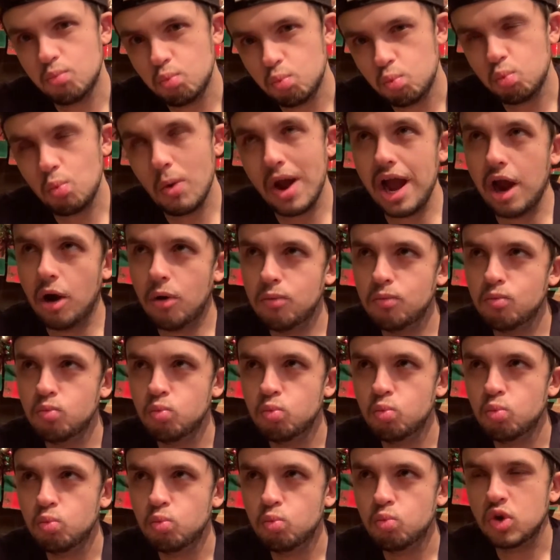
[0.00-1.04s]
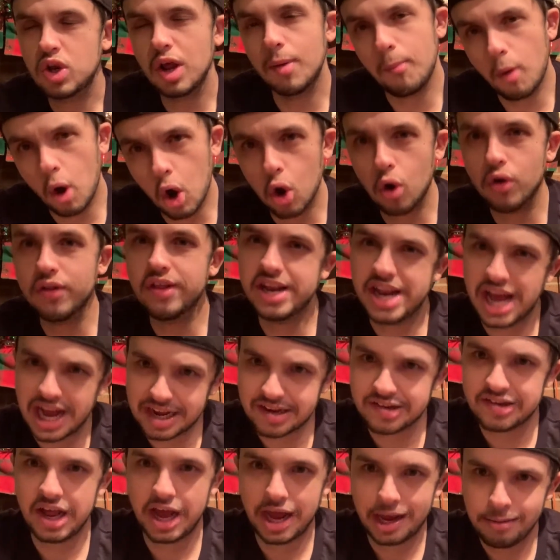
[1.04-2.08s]
Well, tomorrow or the next
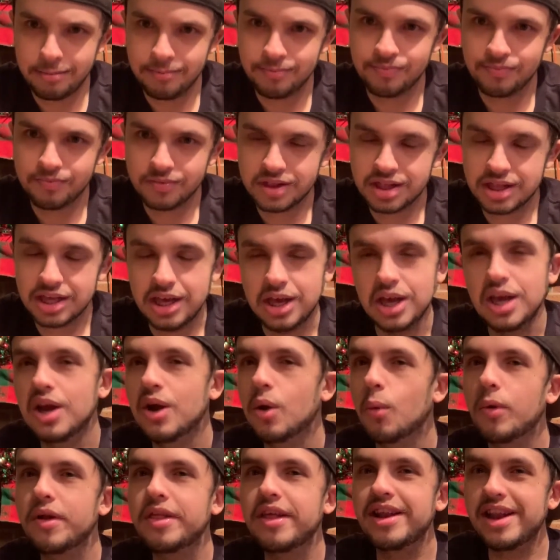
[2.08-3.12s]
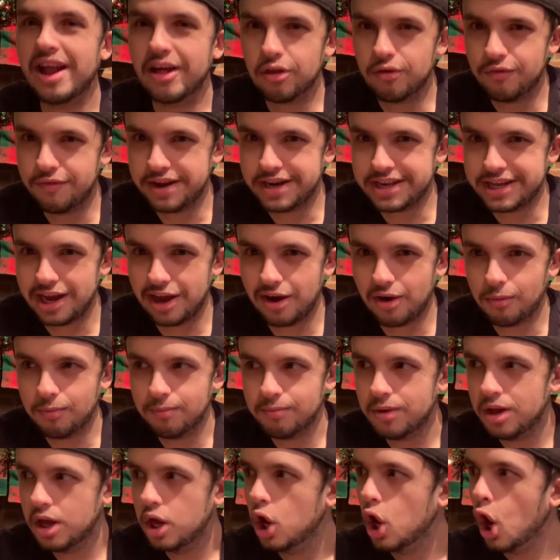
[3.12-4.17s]
day, with another video,
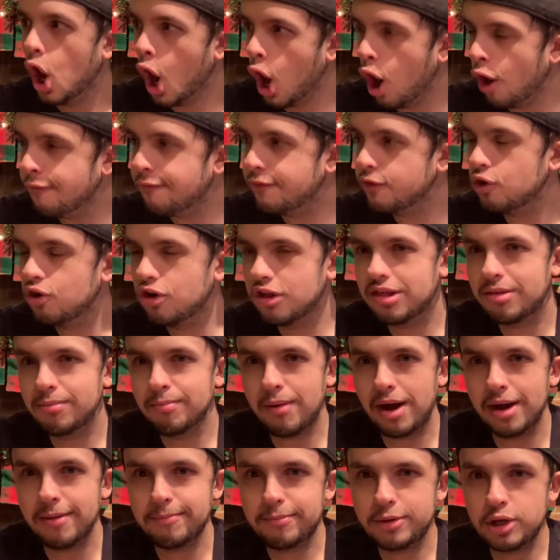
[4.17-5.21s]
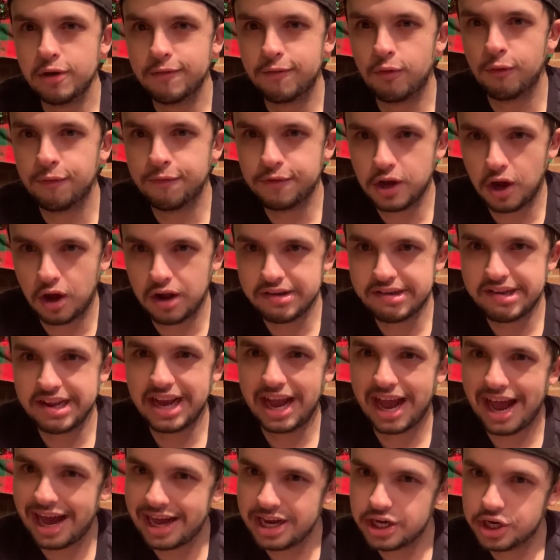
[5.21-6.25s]
hopefully with my beautiful fiance,
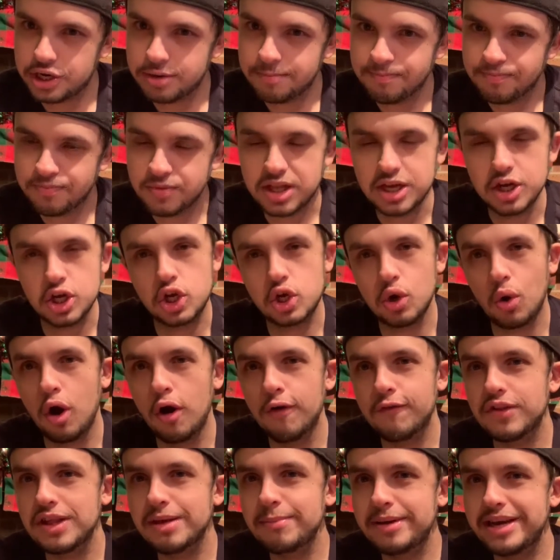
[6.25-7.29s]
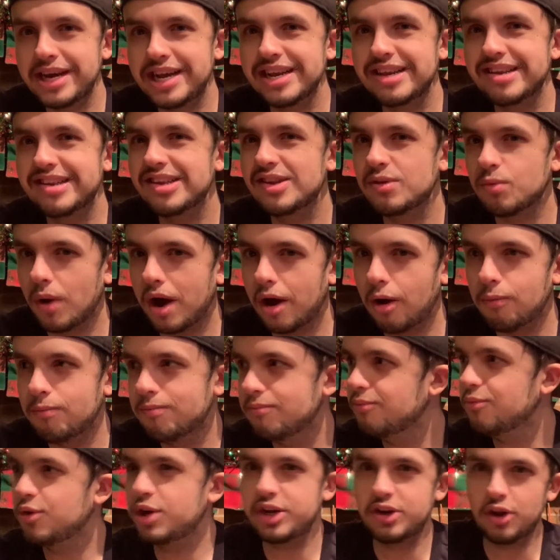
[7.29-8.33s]
Ash. She'll hopefully be in this as well.
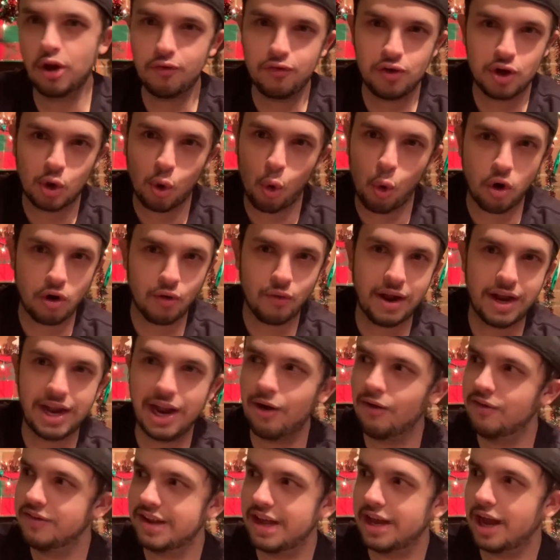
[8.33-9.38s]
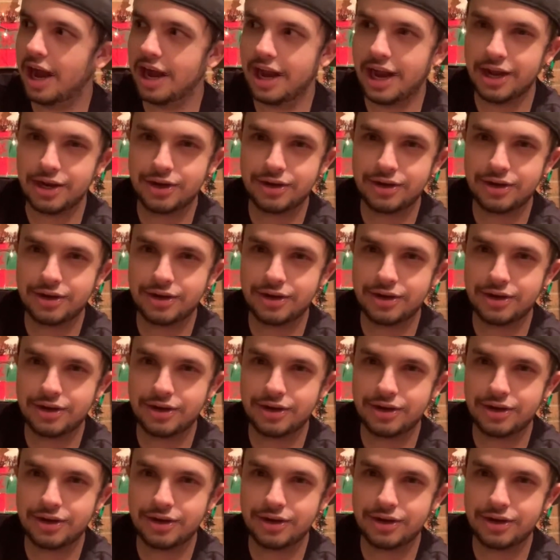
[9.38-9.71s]
She's over in the corner right now. Say hi, Ash.